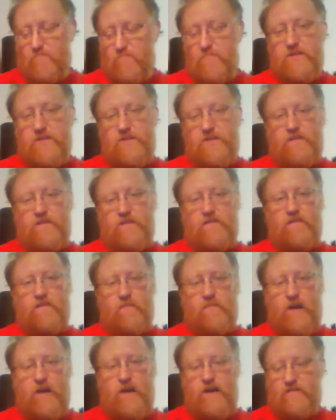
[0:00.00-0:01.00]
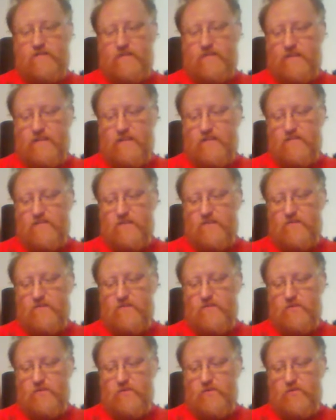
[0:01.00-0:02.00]
a mission of mine to get these other
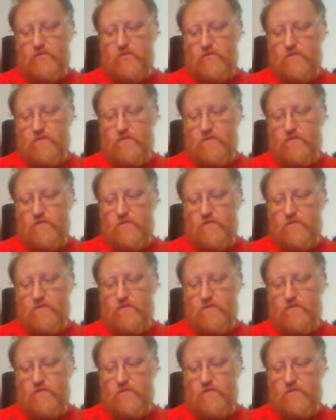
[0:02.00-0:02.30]
two.